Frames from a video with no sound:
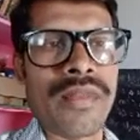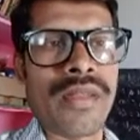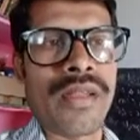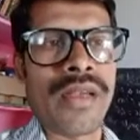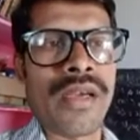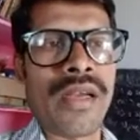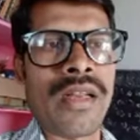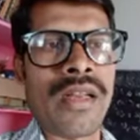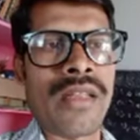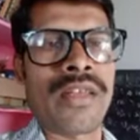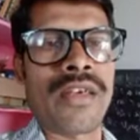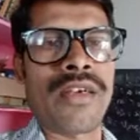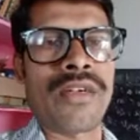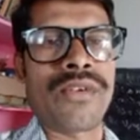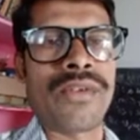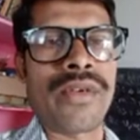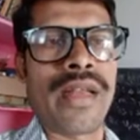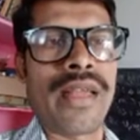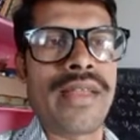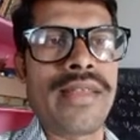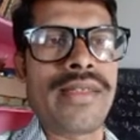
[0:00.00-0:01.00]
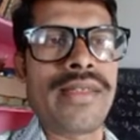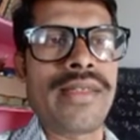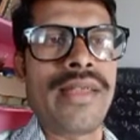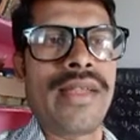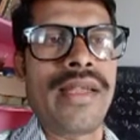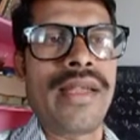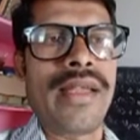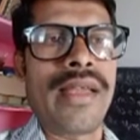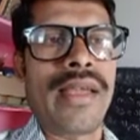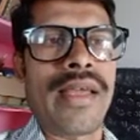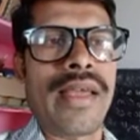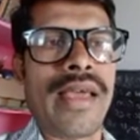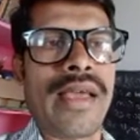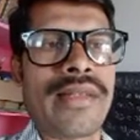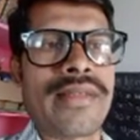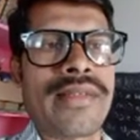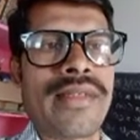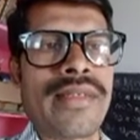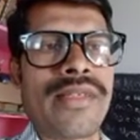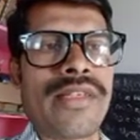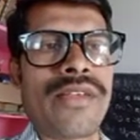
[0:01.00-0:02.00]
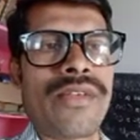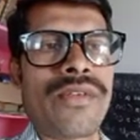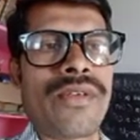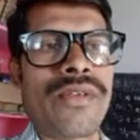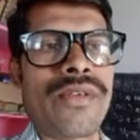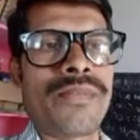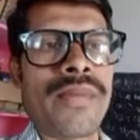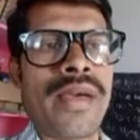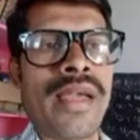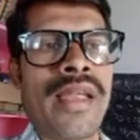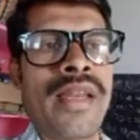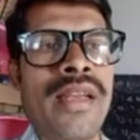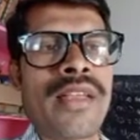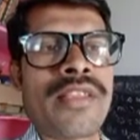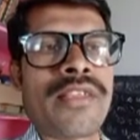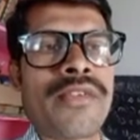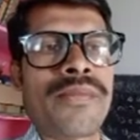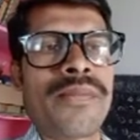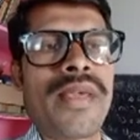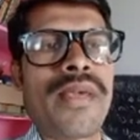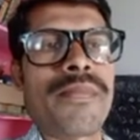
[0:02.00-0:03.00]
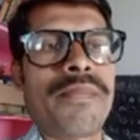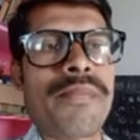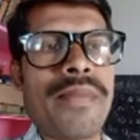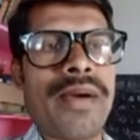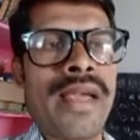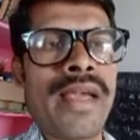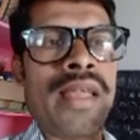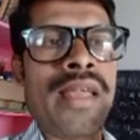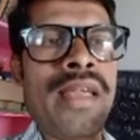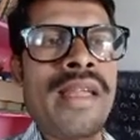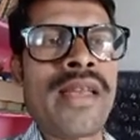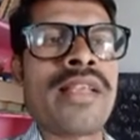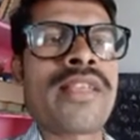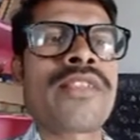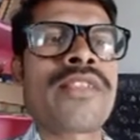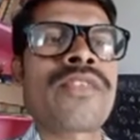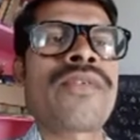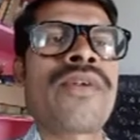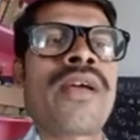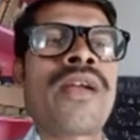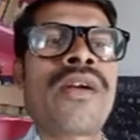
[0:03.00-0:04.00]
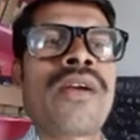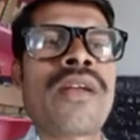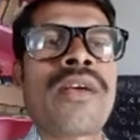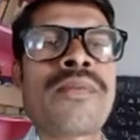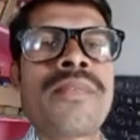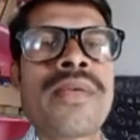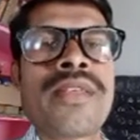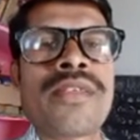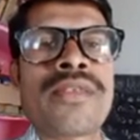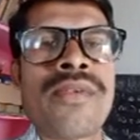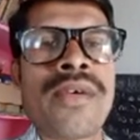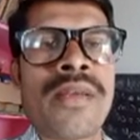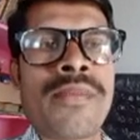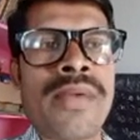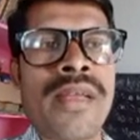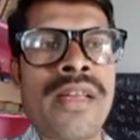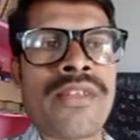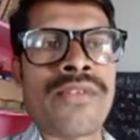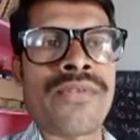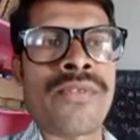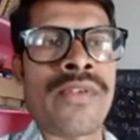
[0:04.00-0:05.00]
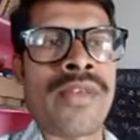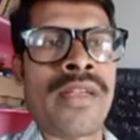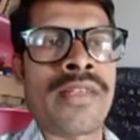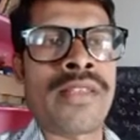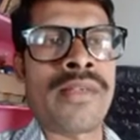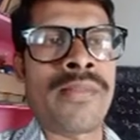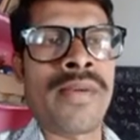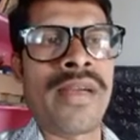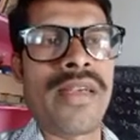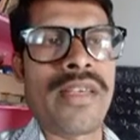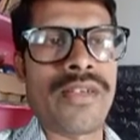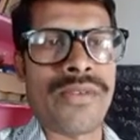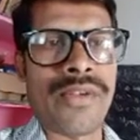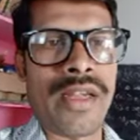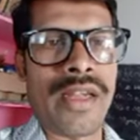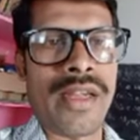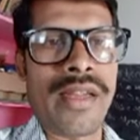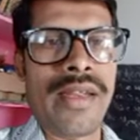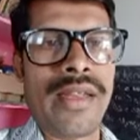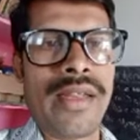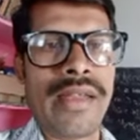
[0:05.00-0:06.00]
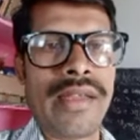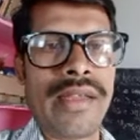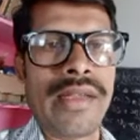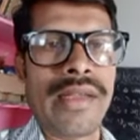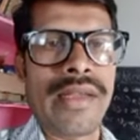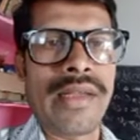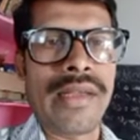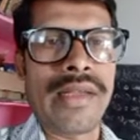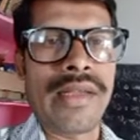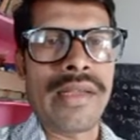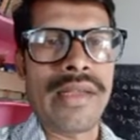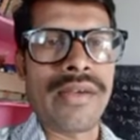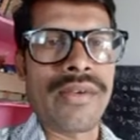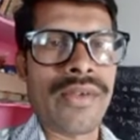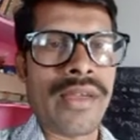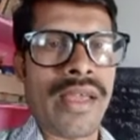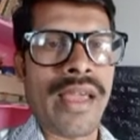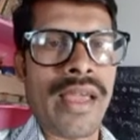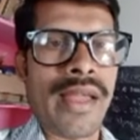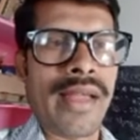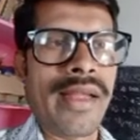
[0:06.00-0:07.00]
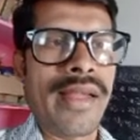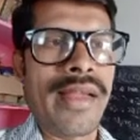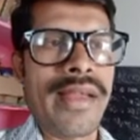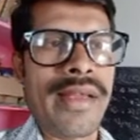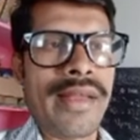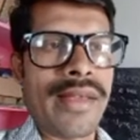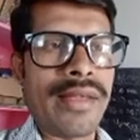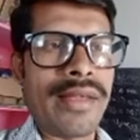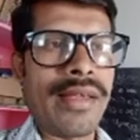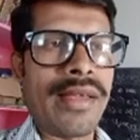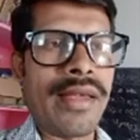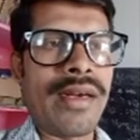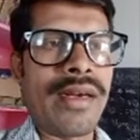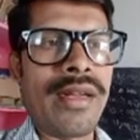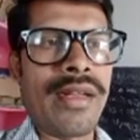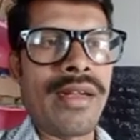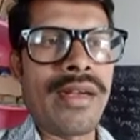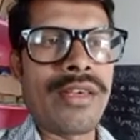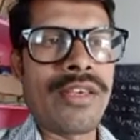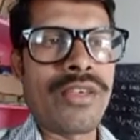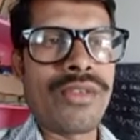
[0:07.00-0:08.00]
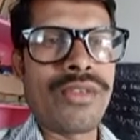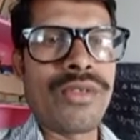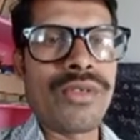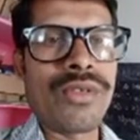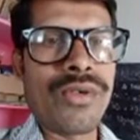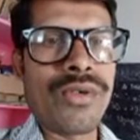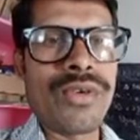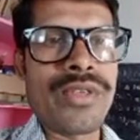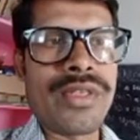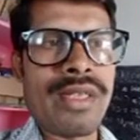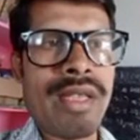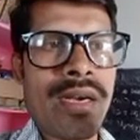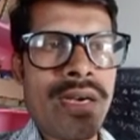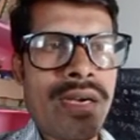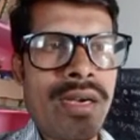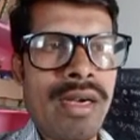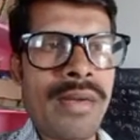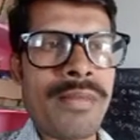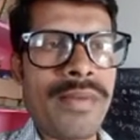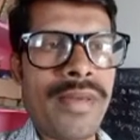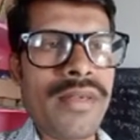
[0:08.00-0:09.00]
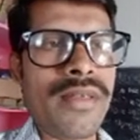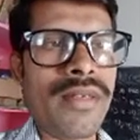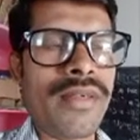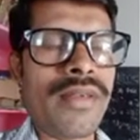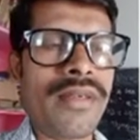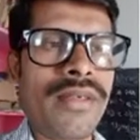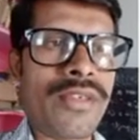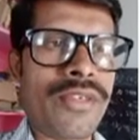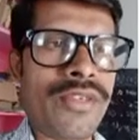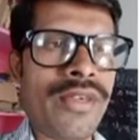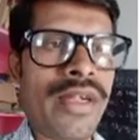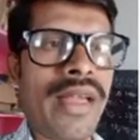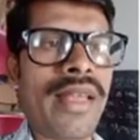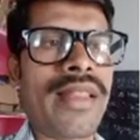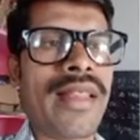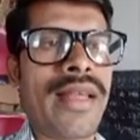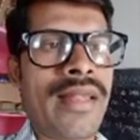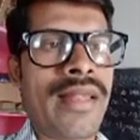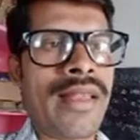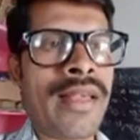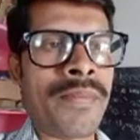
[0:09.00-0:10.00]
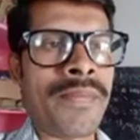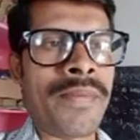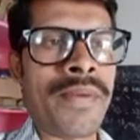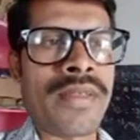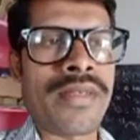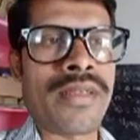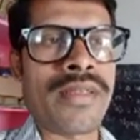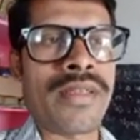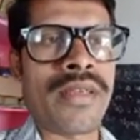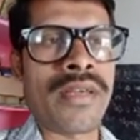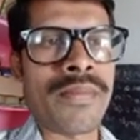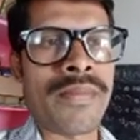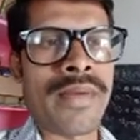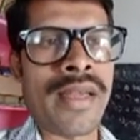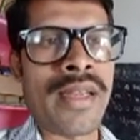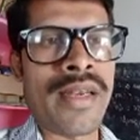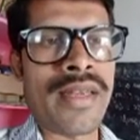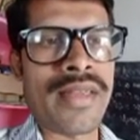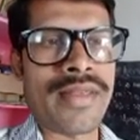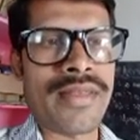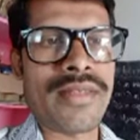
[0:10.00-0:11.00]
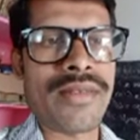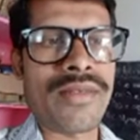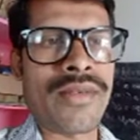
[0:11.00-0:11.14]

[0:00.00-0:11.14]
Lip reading: Another root is x is equal to minus b minus square root of b square minus 4ac by 2a. Okay, here two roots are clubbed together here, plus or minus.